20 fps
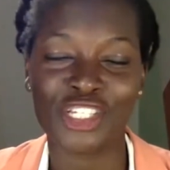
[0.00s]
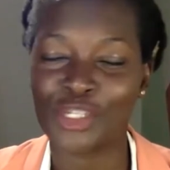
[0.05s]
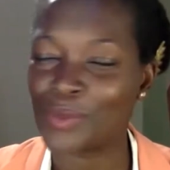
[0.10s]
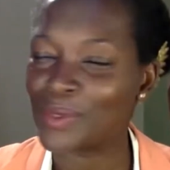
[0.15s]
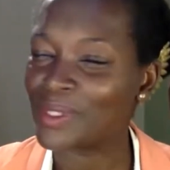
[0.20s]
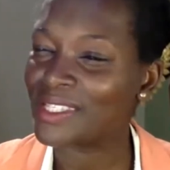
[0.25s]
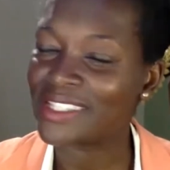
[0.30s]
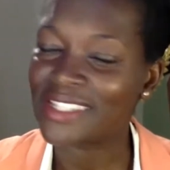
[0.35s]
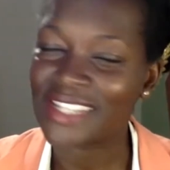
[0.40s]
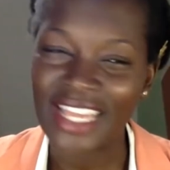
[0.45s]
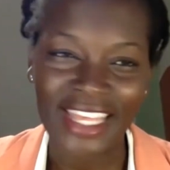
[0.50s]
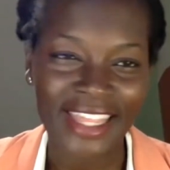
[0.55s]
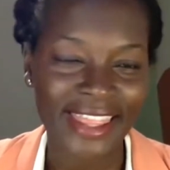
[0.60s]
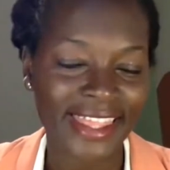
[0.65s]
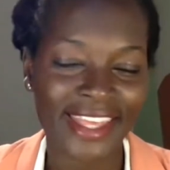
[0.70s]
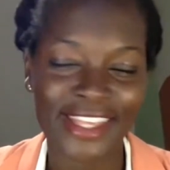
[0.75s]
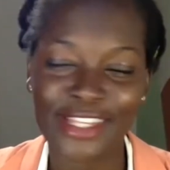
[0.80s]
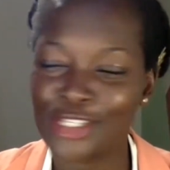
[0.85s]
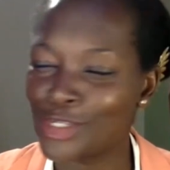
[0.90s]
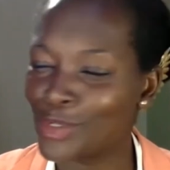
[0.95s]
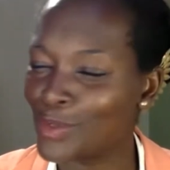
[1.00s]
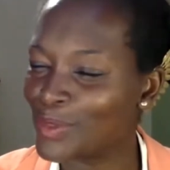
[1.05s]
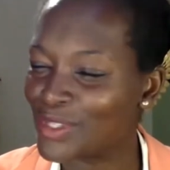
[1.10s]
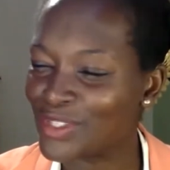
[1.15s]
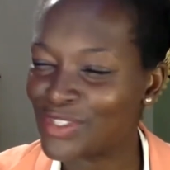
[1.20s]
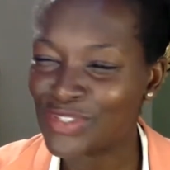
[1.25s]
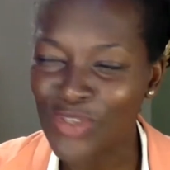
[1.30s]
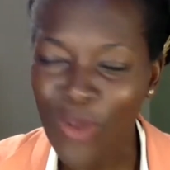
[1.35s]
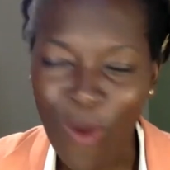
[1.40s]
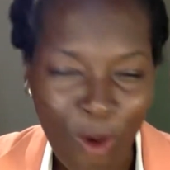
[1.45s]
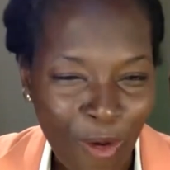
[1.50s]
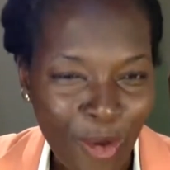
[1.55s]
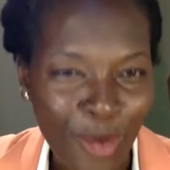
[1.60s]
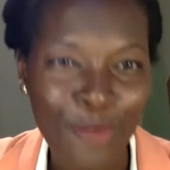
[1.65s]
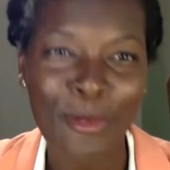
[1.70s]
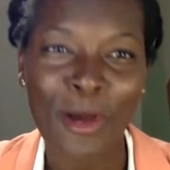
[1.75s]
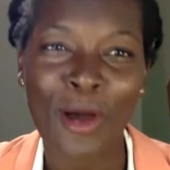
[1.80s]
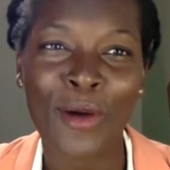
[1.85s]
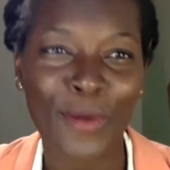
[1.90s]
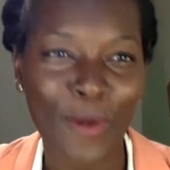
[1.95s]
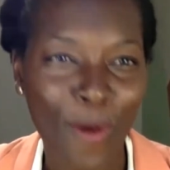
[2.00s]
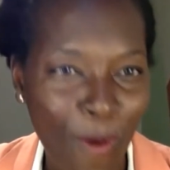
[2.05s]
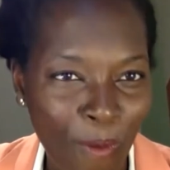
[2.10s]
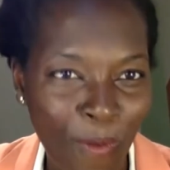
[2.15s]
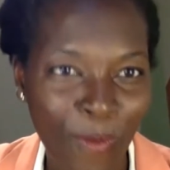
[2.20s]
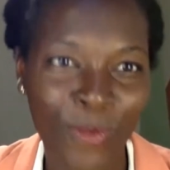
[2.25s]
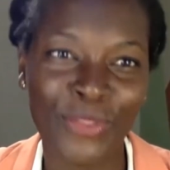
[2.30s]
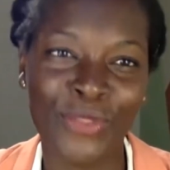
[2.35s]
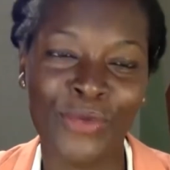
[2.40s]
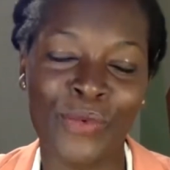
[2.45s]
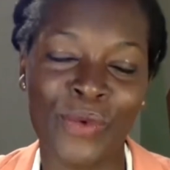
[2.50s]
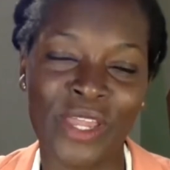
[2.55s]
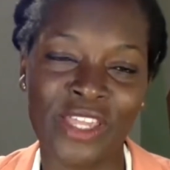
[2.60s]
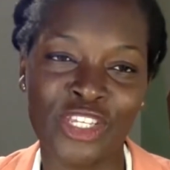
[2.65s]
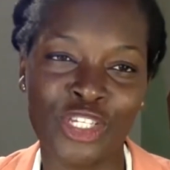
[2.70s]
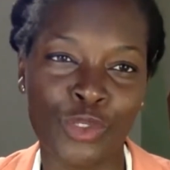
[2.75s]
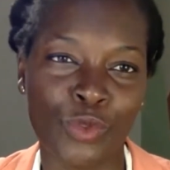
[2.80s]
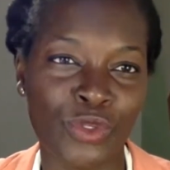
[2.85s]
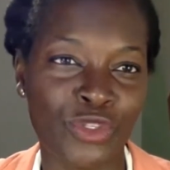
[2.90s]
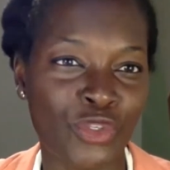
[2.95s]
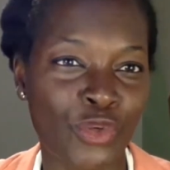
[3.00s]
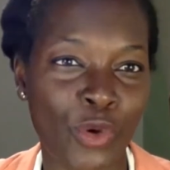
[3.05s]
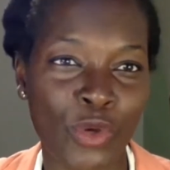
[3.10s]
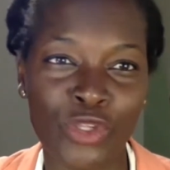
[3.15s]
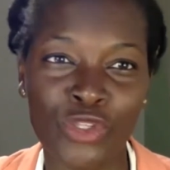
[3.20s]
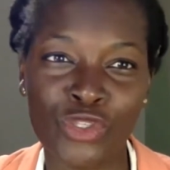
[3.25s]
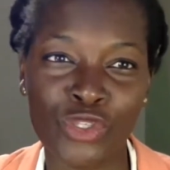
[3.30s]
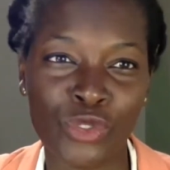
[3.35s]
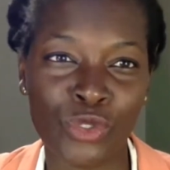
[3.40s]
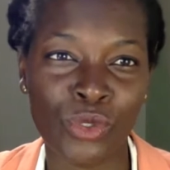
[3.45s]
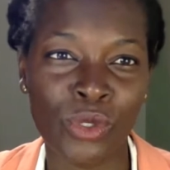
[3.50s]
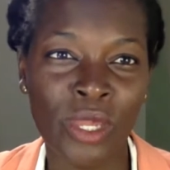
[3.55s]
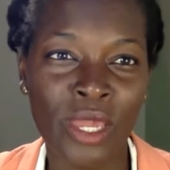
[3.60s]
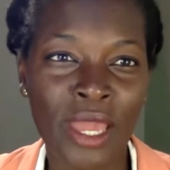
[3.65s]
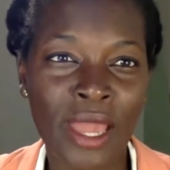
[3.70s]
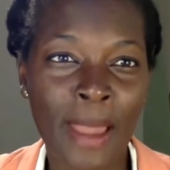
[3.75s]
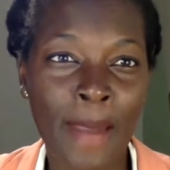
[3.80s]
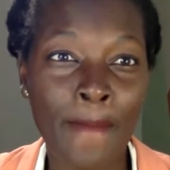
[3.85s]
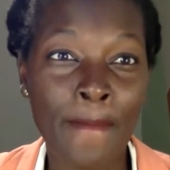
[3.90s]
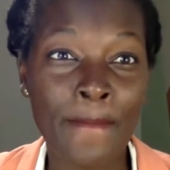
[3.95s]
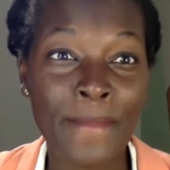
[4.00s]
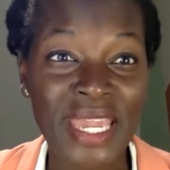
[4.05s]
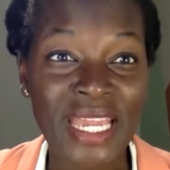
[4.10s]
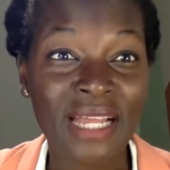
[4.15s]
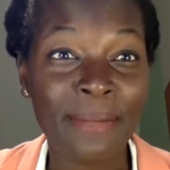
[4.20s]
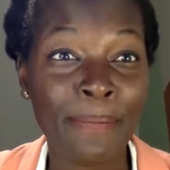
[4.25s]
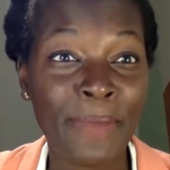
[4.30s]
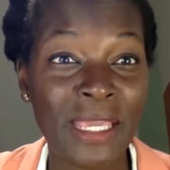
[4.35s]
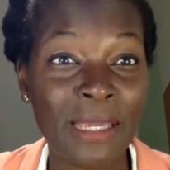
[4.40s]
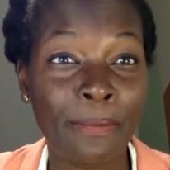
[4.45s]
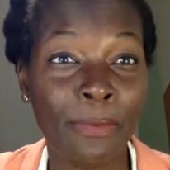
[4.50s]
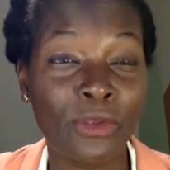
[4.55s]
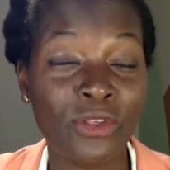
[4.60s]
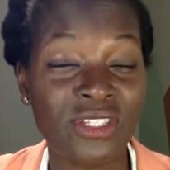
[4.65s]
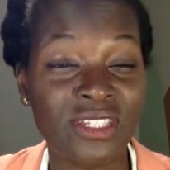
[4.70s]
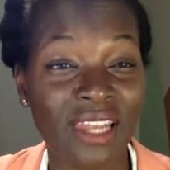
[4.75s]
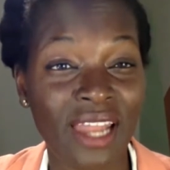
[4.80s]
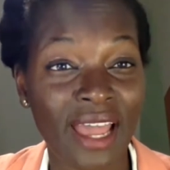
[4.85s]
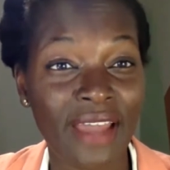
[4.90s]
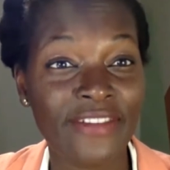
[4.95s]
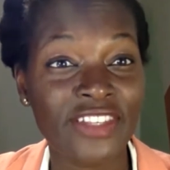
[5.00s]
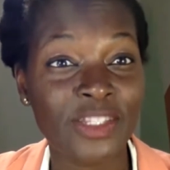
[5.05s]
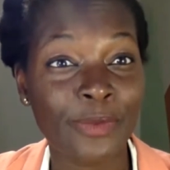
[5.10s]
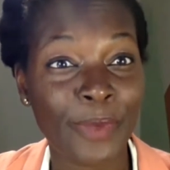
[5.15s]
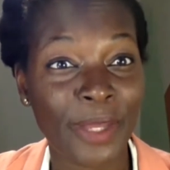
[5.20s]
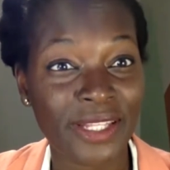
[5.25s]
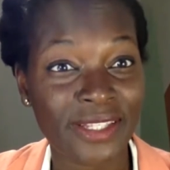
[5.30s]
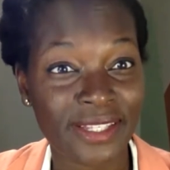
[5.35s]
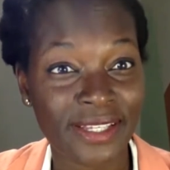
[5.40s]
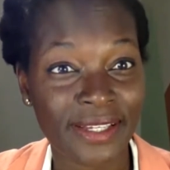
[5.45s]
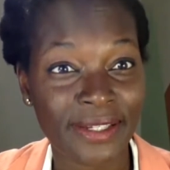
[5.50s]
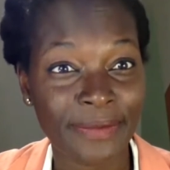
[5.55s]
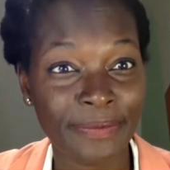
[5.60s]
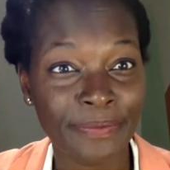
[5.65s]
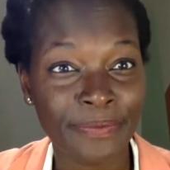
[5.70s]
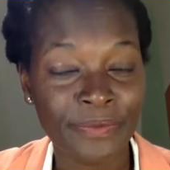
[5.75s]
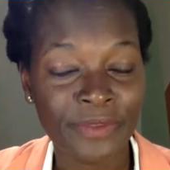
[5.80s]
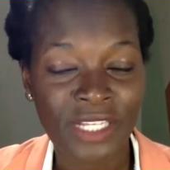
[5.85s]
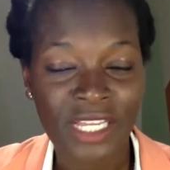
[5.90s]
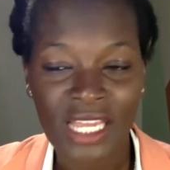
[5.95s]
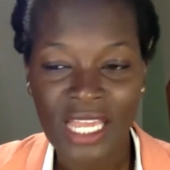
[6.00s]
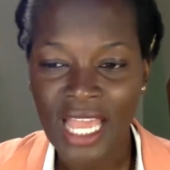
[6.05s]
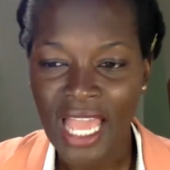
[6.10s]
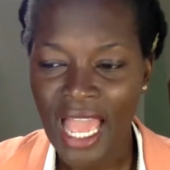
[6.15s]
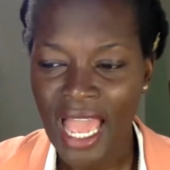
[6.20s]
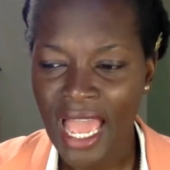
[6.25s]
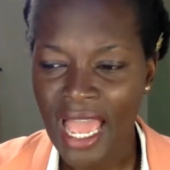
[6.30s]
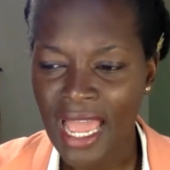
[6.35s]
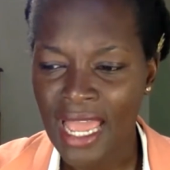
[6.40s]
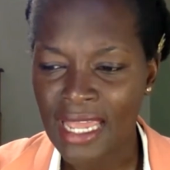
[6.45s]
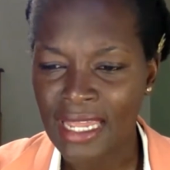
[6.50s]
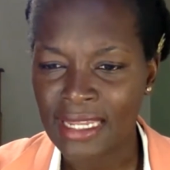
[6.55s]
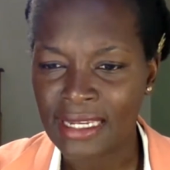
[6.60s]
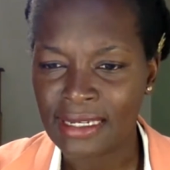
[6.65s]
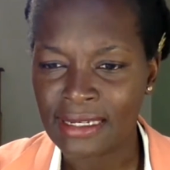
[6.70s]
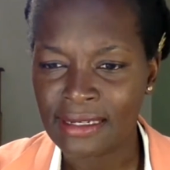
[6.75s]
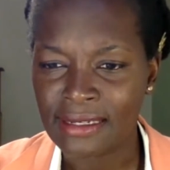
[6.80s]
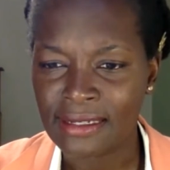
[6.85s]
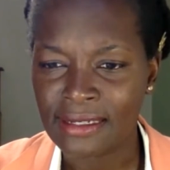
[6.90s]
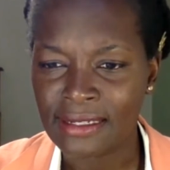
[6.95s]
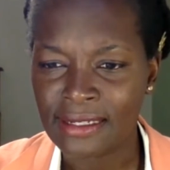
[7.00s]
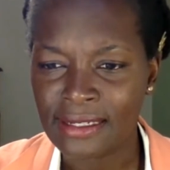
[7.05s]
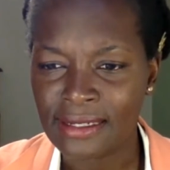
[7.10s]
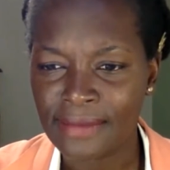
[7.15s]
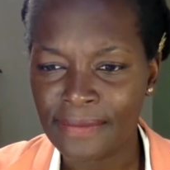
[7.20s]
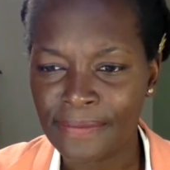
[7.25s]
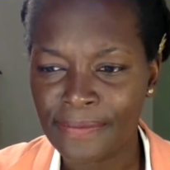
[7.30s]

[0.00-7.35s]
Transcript: She would say this. She would talk about all the ways she was going to make people's lives better. And